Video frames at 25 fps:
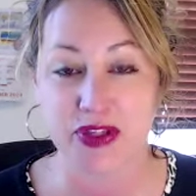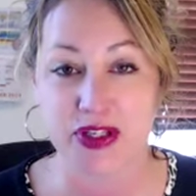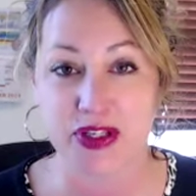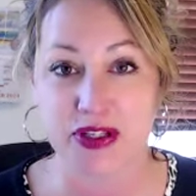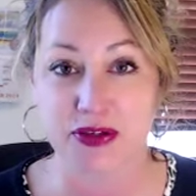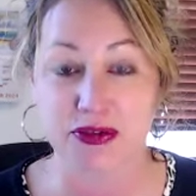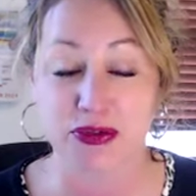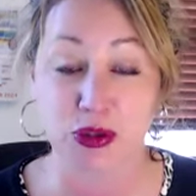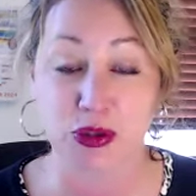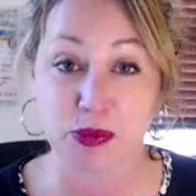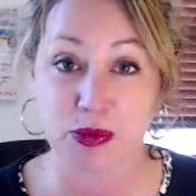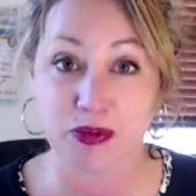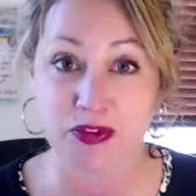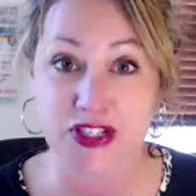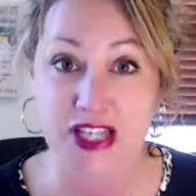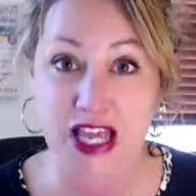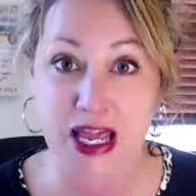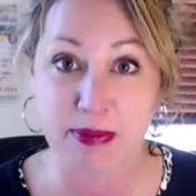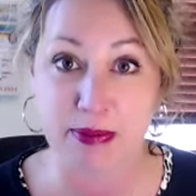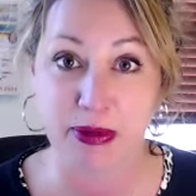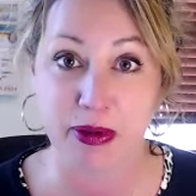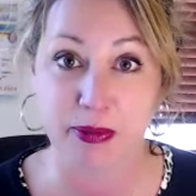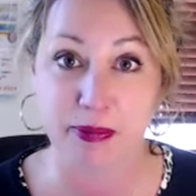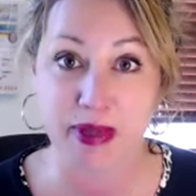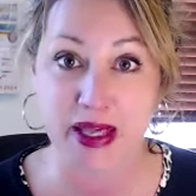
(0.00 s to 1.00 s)
group of
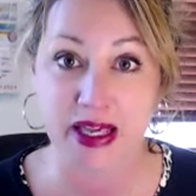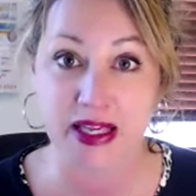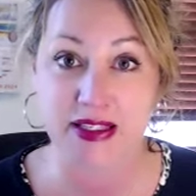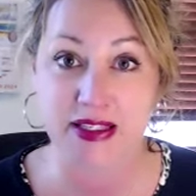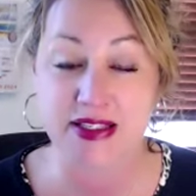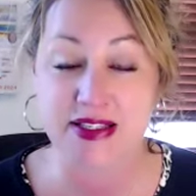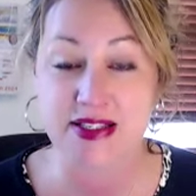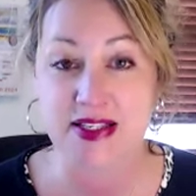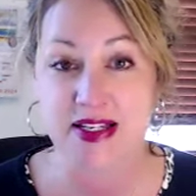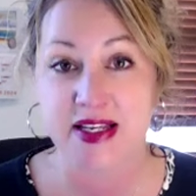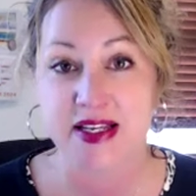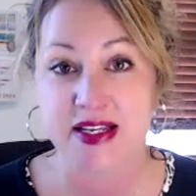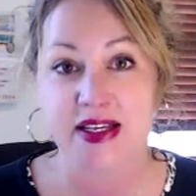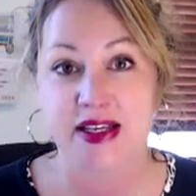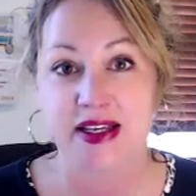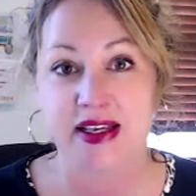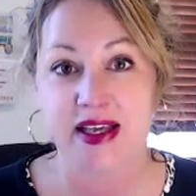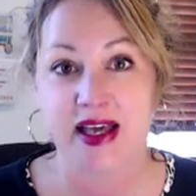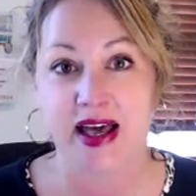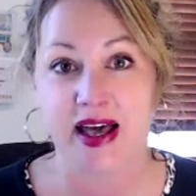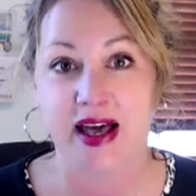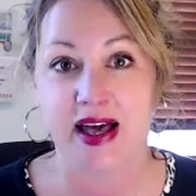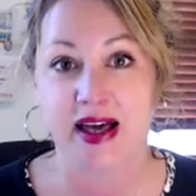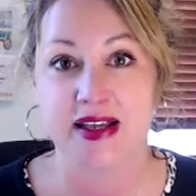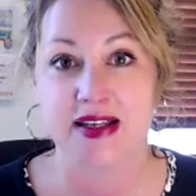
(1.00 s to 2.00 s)
table mates.
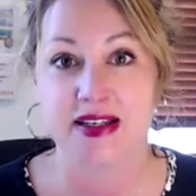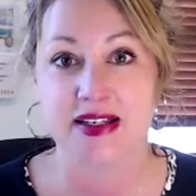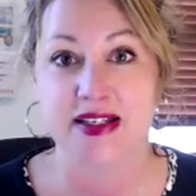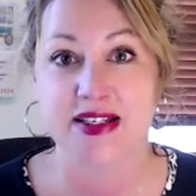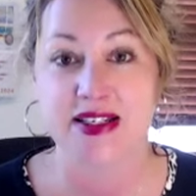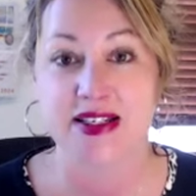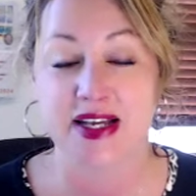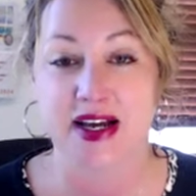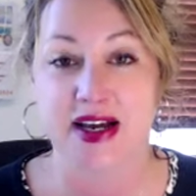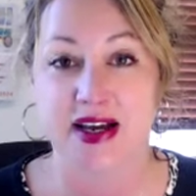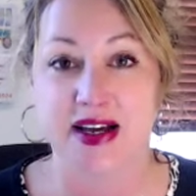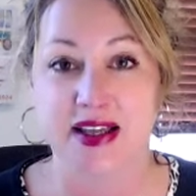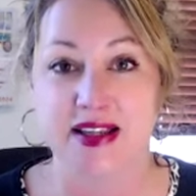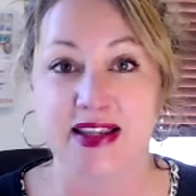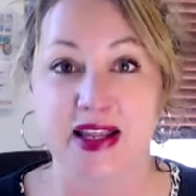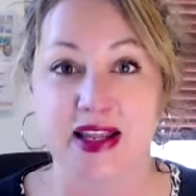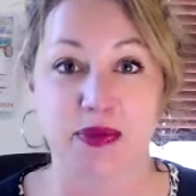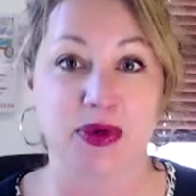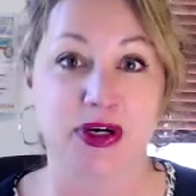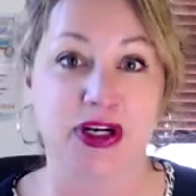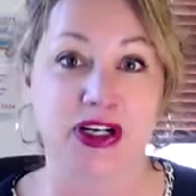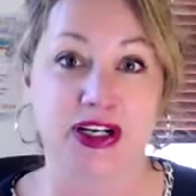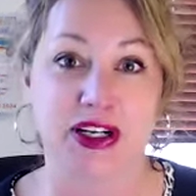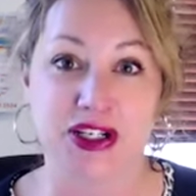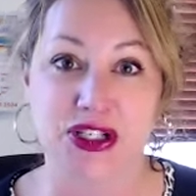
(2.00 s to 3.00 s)
And then
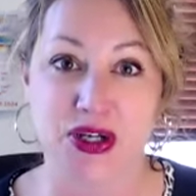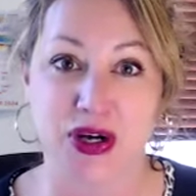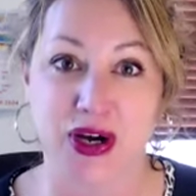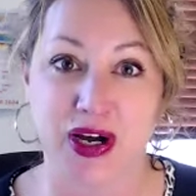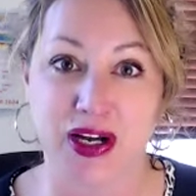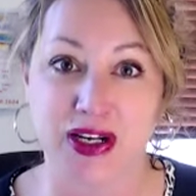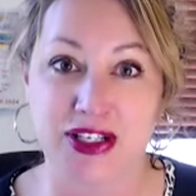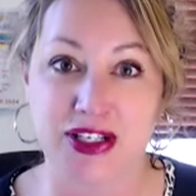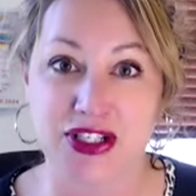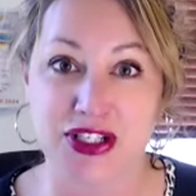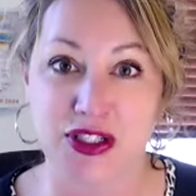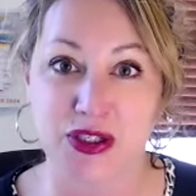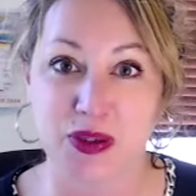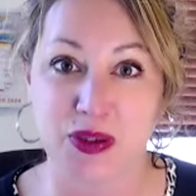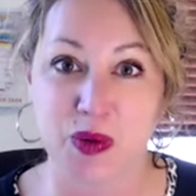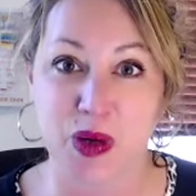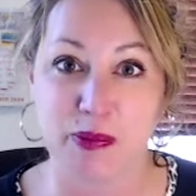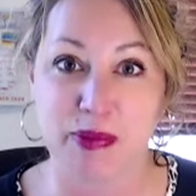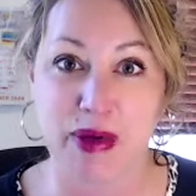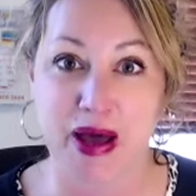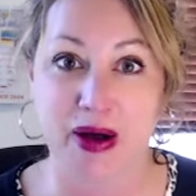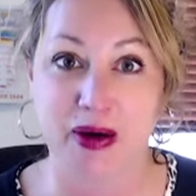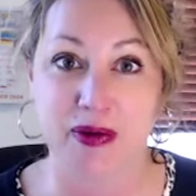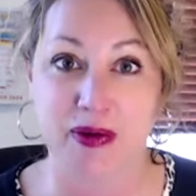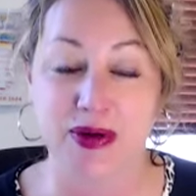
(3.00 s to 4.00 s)
we're going to talk to you
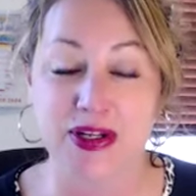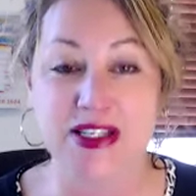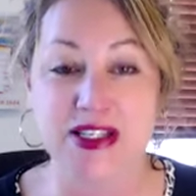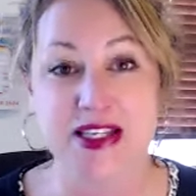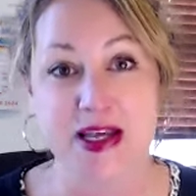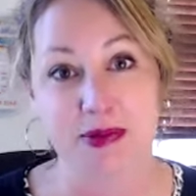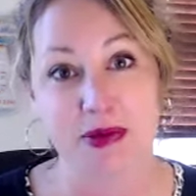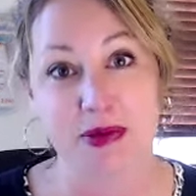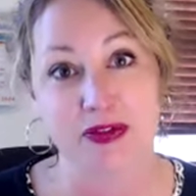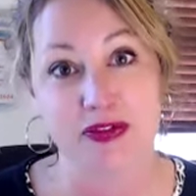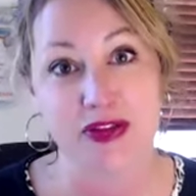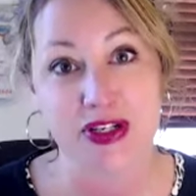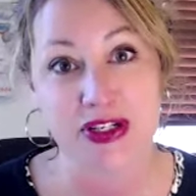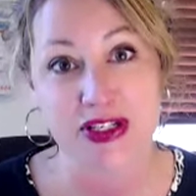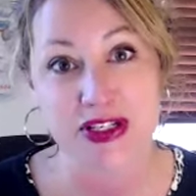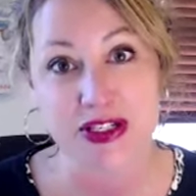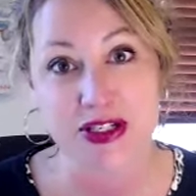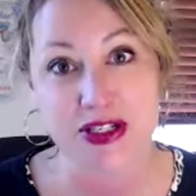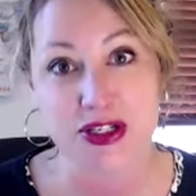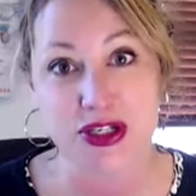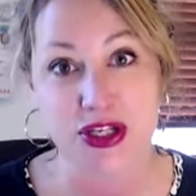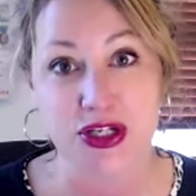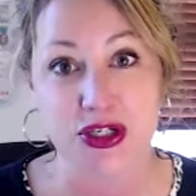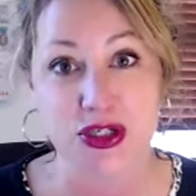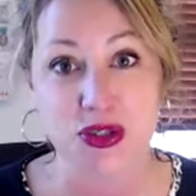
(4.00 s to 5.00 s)
about some of
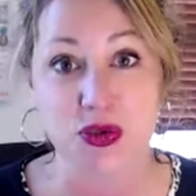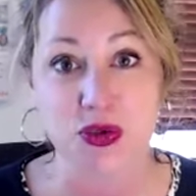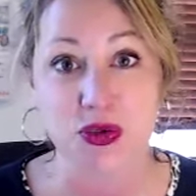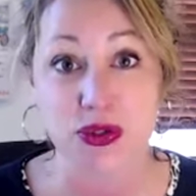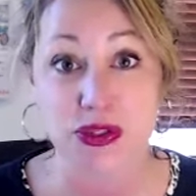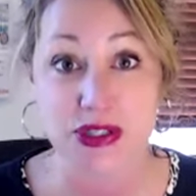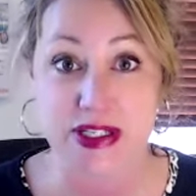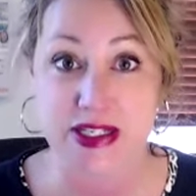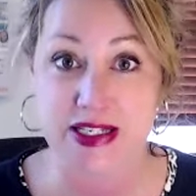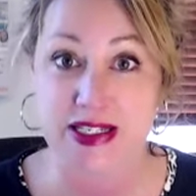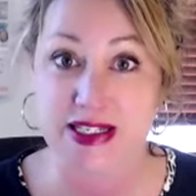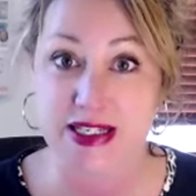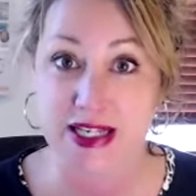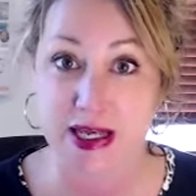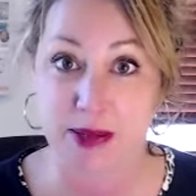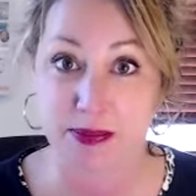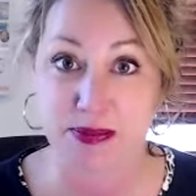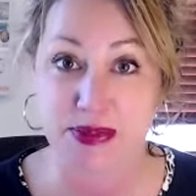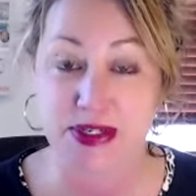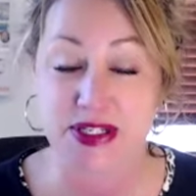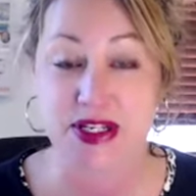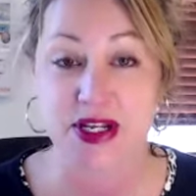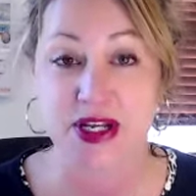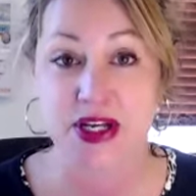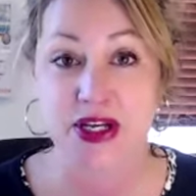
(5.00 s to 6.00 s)
the tools and
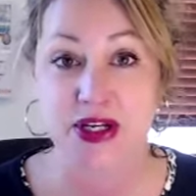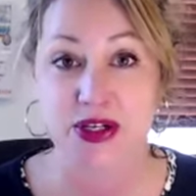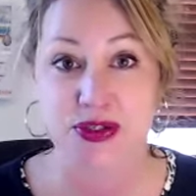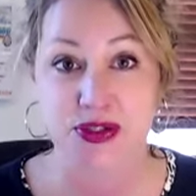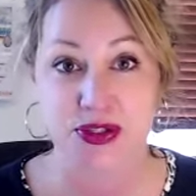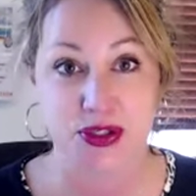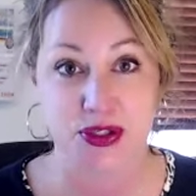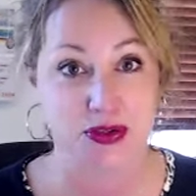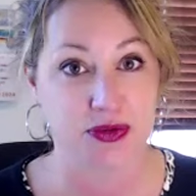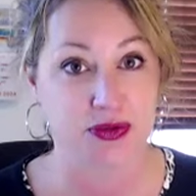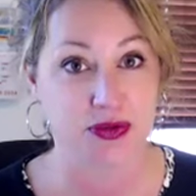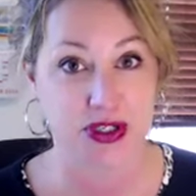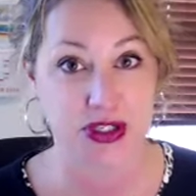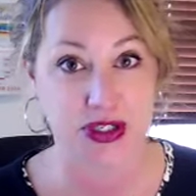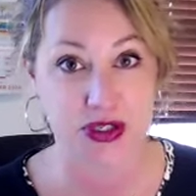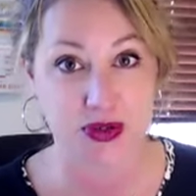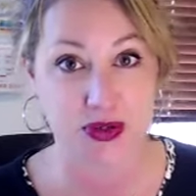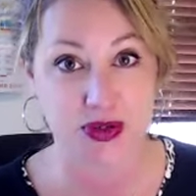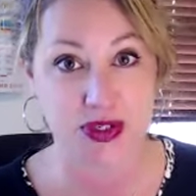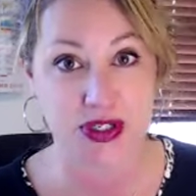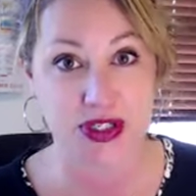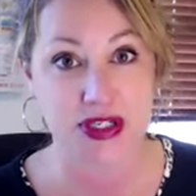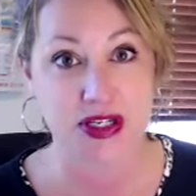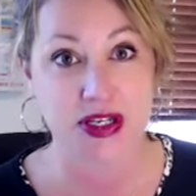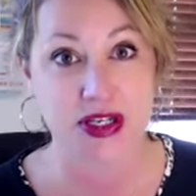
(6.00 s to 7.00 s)
tips to
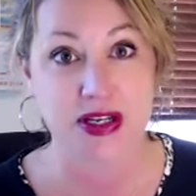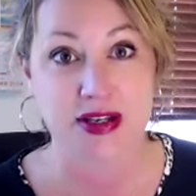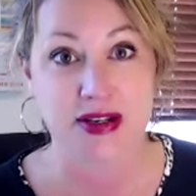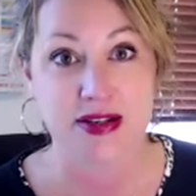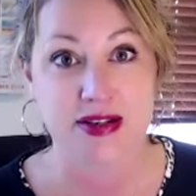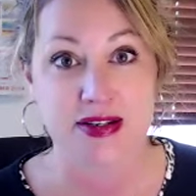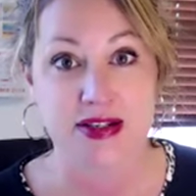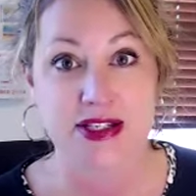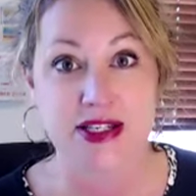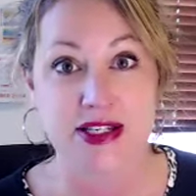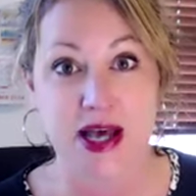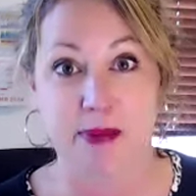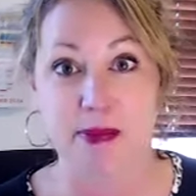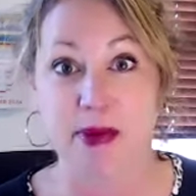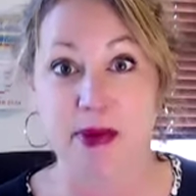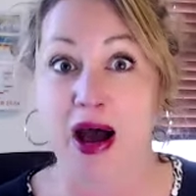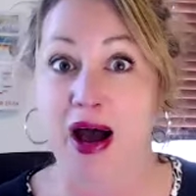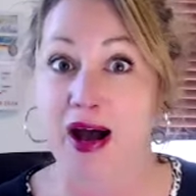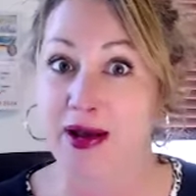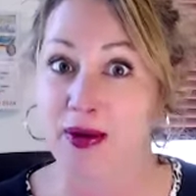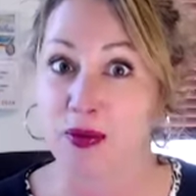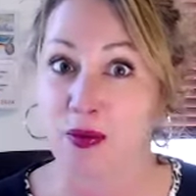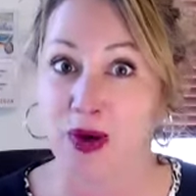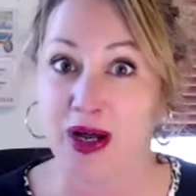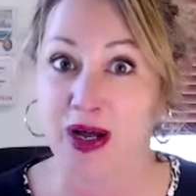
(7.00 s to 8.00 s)
reduce some
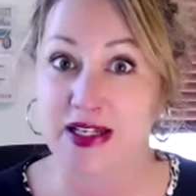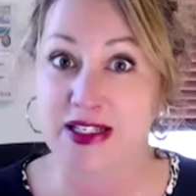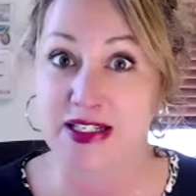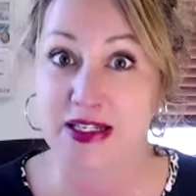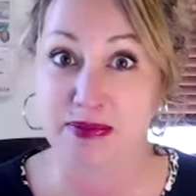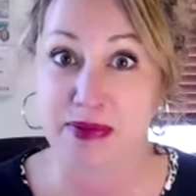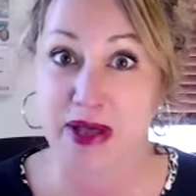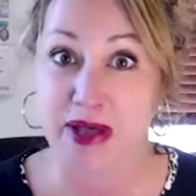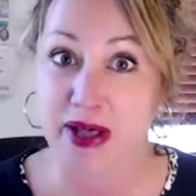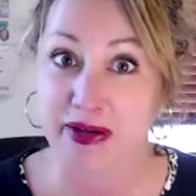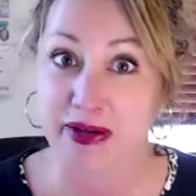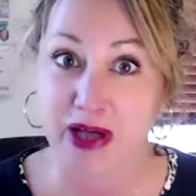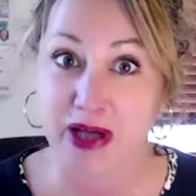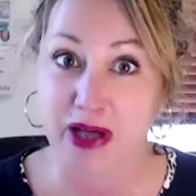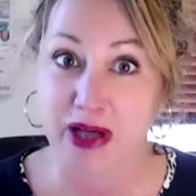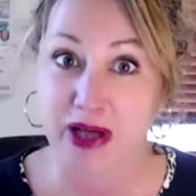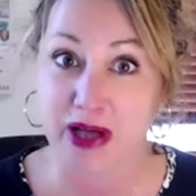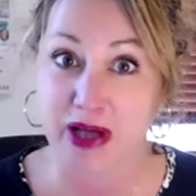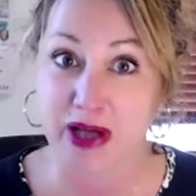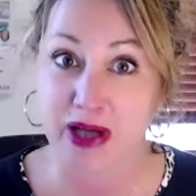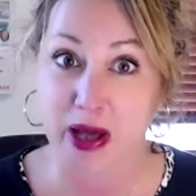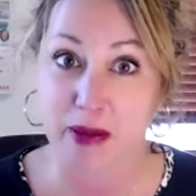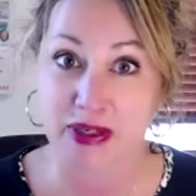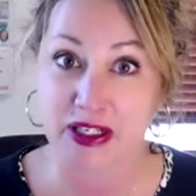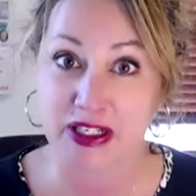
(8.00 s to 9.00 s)
unwanted mail
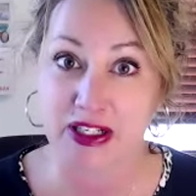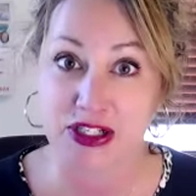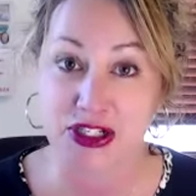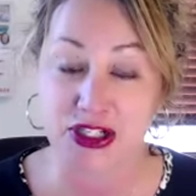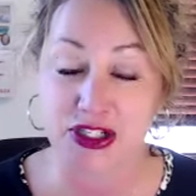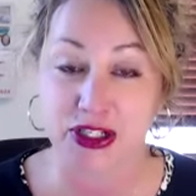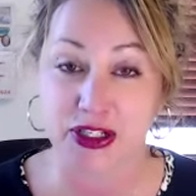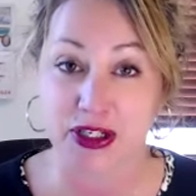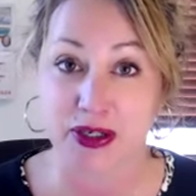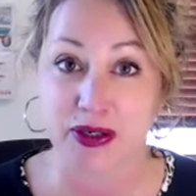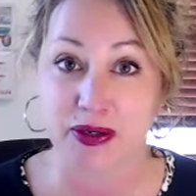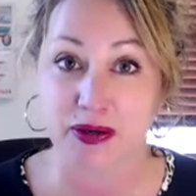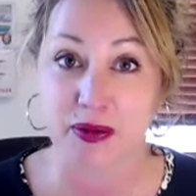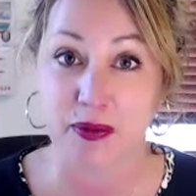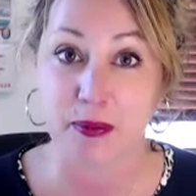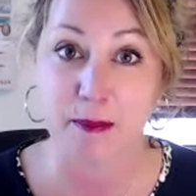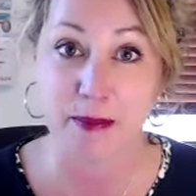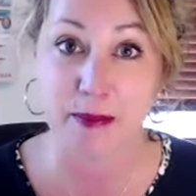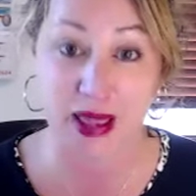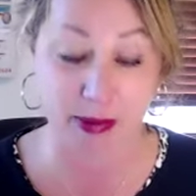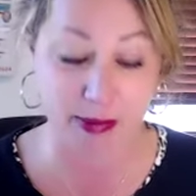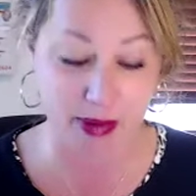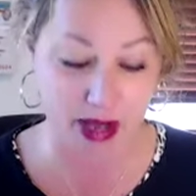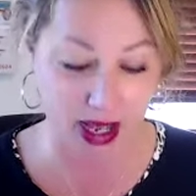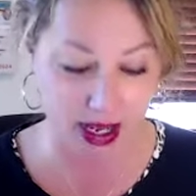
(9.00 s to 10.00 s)
coming into your
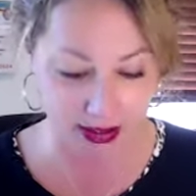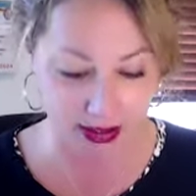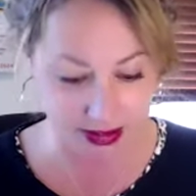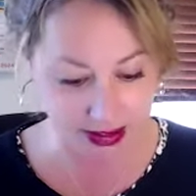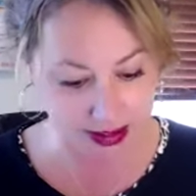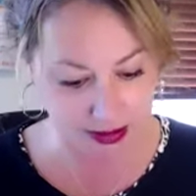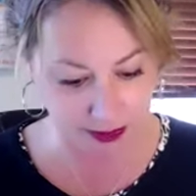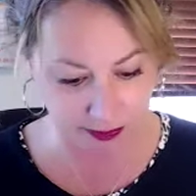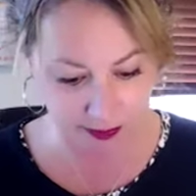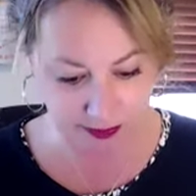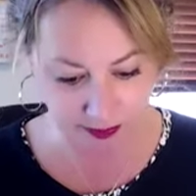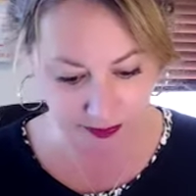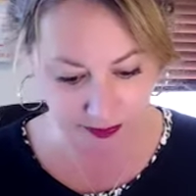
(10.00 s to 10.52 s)
mailbox.